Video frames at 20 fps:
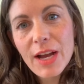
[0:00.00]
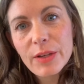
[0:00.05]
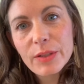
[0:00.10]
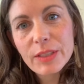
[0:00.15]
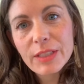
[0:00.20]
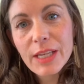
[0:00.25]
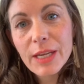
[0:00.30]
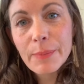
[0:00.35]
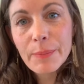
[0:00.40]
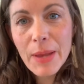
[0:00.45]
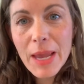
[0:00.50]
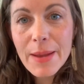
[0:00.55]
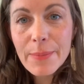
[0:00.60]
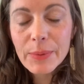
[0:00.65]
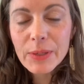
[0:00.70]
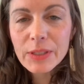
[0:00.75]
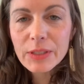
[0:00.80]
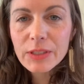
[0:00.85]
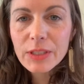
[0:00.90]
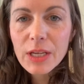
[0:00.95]
like
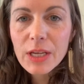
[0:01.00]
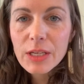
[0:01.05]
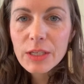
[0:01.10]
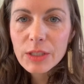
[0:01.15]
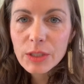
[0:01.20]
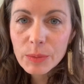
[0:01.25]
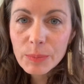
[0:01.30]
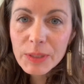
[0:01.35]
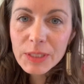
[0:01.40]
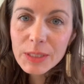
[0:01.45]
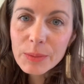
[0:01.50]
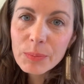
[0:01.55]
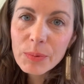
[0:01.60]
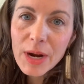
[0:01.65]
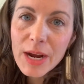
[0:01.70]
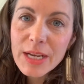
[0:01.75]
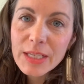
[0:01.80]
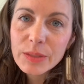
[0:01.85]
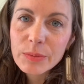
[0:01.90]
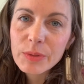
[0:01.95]
papers. You'd be
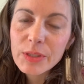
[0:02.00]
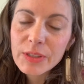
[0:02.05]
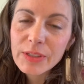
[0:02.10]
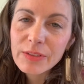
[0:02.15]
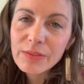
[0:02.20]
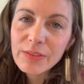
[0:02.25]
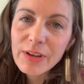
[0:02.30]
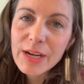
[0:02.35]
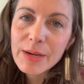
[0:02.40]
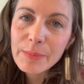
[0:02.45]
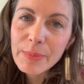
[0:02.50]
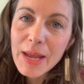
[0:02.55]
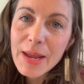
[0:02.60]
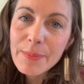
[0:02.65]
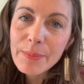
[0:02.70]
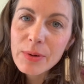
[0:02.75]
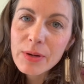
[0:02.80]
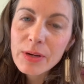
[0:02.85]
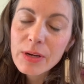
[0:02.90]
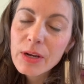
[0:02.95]
surprised where you can find
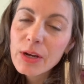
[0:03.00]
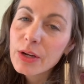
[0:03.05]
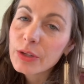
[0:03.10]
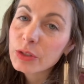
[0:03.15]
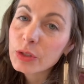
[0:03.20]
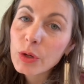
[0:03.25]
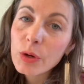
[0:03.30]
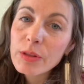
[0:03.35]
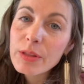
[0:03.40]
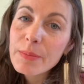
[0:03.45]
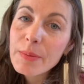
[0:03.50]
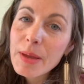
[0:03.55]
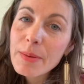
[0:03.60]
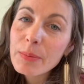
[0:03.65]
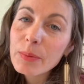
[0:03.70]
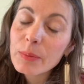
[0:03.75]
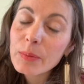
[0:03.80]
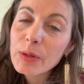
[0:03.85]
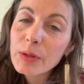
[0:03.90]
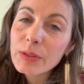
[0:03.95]
paper. A toilet paper
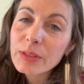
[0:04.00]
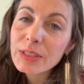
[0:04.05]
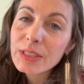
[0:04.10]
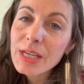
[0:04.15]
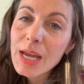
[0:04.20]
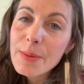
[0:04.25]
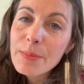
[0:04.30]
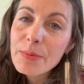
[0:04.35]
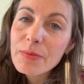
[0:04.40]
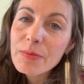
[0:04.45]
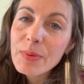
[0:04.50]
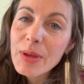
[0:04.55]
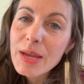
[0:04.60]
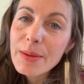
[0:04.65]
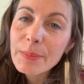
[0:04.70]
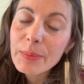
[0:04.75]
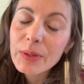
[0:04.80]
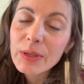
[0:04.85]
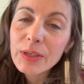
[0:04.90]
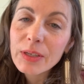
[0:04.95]
roll is a type of
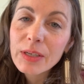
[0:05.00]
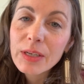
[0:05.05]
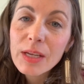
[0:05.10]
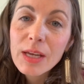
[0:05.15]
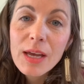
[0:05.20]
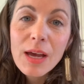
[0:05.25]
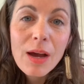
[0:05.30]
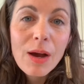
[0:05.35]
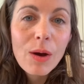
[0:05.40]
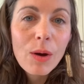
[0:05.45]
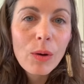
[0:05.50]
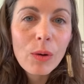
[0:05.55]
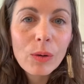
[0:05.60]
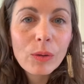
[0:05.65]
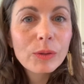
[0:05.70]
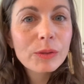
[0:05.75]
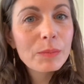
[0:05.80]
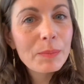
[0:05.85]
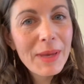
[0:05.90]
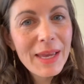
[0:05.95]
paper.
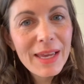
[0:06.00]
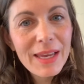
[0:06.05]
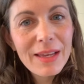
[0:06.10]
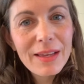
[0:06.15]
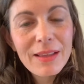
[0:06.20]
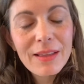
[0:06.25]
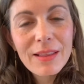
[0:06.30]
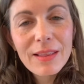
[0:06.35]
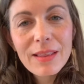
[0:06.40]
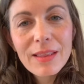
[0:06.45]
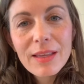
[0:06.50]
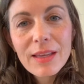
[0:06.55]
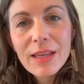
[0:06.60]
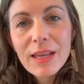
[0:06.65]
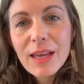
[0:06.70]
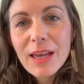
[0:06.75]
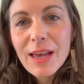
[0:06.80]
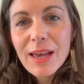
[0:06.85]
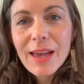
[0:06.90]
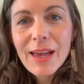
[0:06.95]
Old mail,
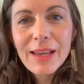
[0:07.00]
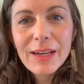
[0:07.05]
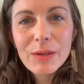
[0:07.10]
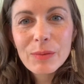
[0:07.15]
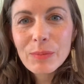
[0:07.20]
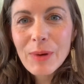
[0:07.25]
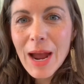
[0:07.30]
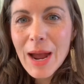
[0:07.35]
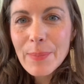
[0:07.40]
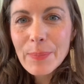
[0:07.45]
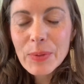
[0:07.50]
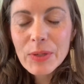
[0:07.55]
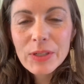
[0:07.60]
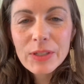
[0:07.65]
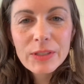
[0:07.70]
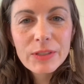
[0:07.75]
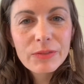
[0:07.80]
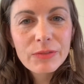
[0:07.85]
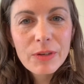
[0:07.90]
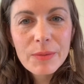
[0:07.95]
any
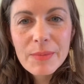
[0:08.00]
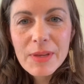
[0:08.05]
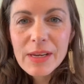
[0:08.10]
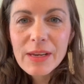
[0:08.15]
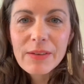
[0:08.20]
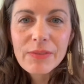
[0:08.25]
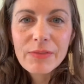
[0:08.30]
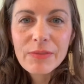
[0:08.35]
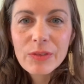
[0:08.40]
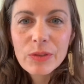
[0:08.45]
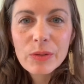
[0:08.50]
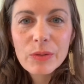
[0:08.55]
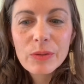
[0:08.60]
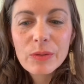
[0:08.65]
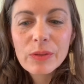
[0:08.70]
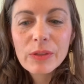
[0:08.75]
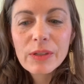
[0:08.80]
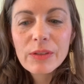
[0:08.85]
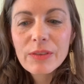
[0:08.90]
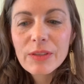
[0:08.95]
wrappers from any
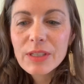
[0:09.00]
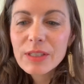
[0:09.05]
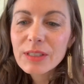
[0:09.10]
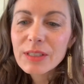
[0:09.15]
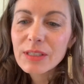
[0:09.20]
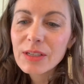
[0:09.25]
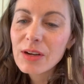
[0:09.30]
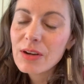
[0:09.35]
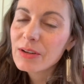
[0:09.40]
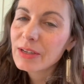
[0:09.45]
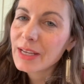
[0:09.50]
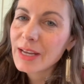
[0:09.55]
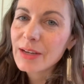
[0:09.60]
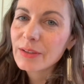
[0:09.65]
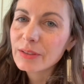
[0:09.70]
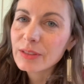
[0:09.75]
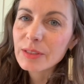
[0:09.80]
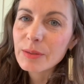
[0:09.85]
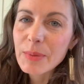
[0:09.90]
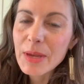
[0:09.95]
food, these can all
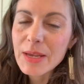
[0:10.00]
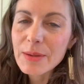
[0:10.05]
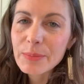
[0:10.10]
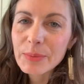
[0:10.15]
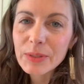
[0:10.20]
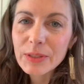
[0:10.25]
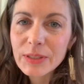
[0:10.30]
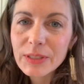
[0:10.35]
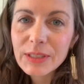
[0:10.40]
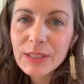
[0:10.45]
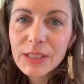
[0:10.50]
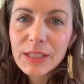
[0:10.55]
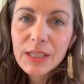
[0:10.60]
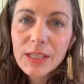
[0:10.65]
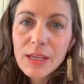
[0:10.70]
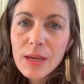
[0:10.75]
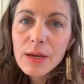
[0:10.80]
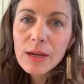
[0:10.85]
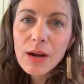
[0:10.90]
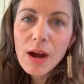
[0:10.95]
count as papers.
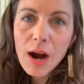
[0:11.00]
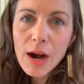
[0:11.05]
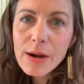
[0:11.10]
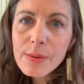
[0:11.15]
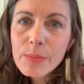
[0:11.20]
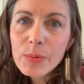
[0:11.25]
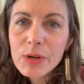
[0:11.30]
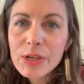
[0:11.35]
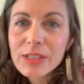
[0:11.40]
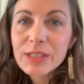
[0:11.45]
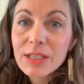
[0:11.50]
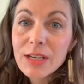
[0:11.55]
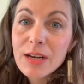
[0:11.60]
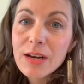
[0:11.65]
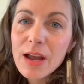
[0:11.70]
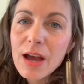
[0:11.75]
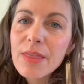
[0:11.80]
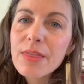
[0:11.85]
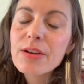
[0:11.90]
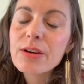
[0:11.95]
Cardboard is
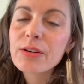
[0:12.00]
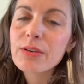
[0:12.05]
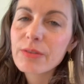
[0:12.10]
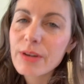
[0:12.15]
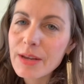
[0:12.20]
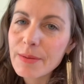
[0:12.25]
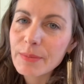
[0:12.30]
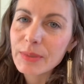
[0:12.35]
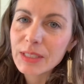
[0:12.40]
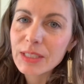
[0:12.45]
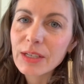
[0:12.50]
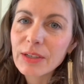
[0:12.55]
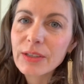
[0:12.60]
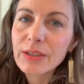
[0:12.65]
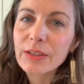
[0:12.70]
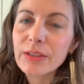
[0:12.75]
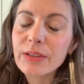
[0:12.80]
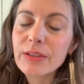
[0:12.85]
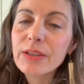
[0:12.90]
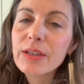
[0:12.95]
another great
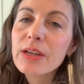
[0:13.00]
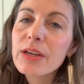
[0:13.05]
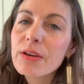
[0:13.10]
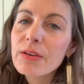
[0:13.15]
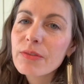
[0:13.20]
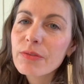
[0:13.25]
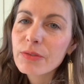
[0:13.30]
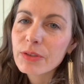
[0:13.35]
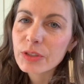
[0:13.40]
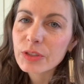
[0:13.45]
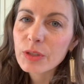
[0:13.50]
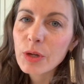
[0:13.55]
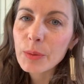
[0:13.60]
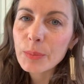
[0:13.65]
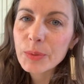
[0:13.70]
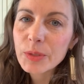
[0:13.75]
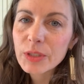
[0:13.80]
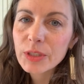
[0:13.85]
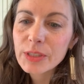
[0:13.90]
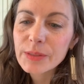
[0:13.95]
material for
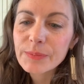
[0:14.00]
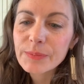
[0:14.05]
sculpture.